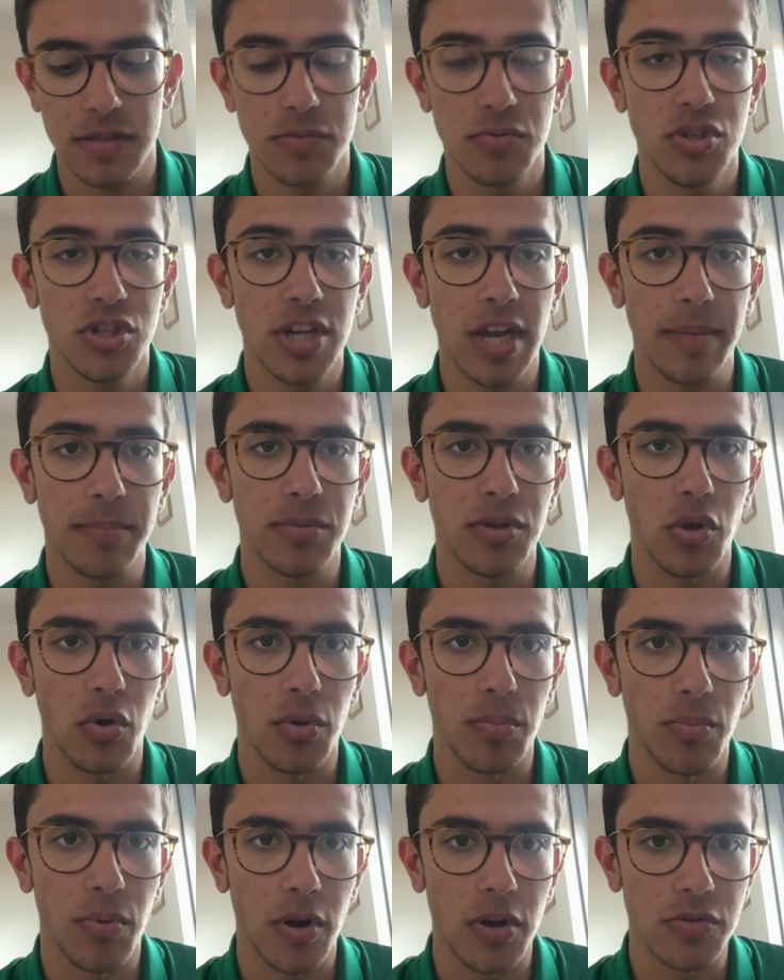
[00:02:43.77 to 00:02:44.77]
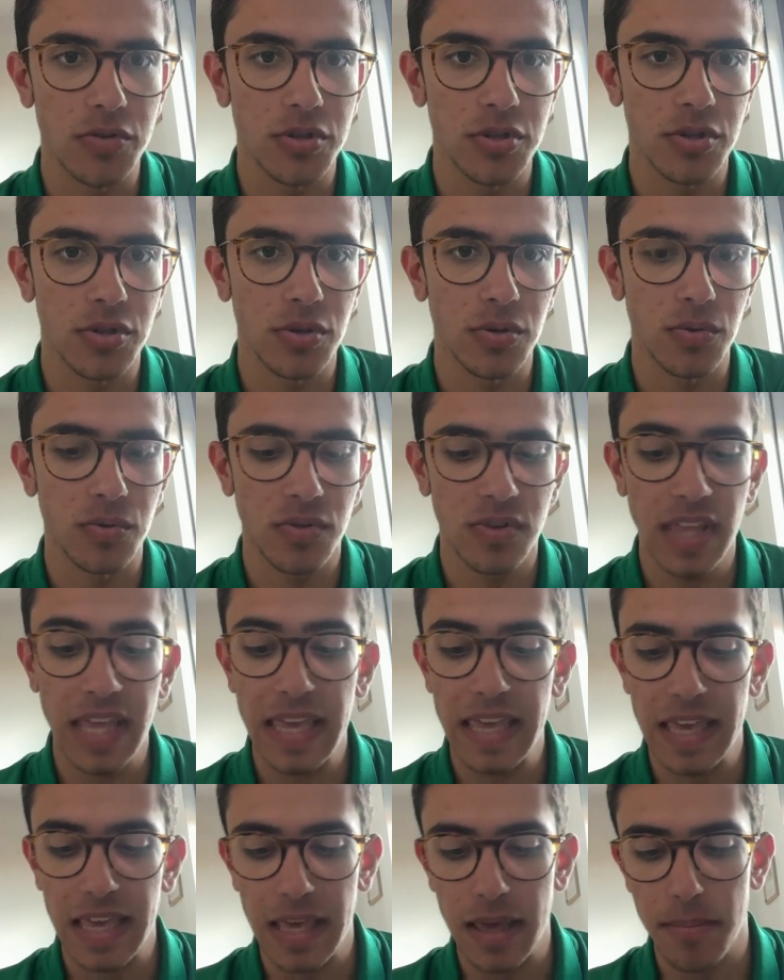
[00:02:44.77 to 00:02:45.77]
shaped your approach to
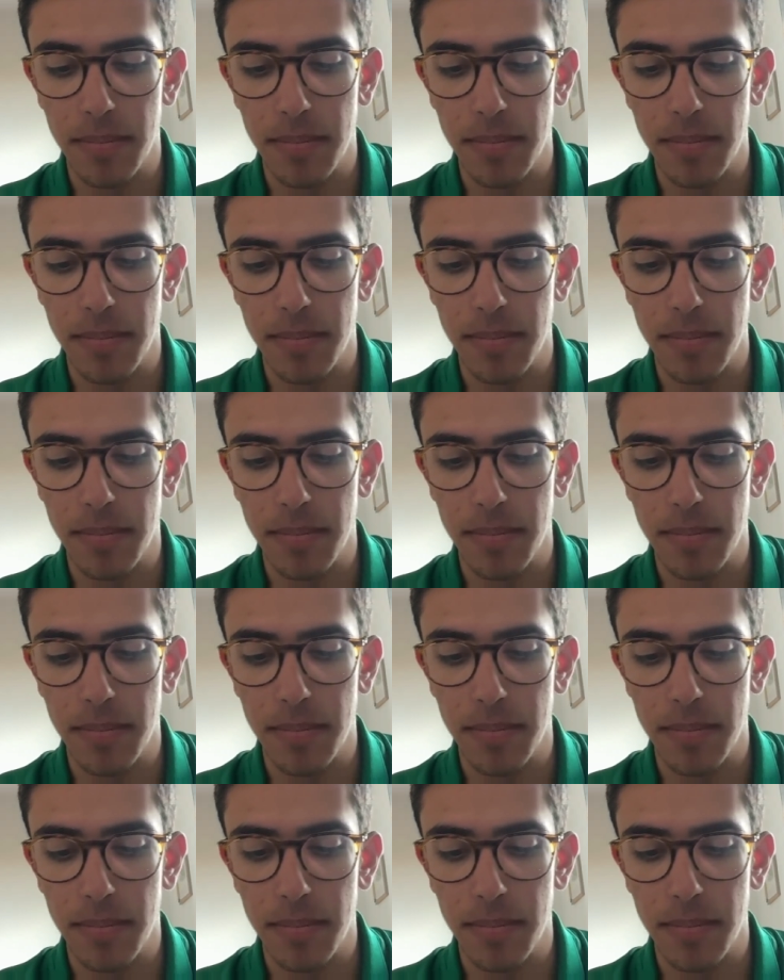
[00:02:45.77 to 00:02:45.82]
thinking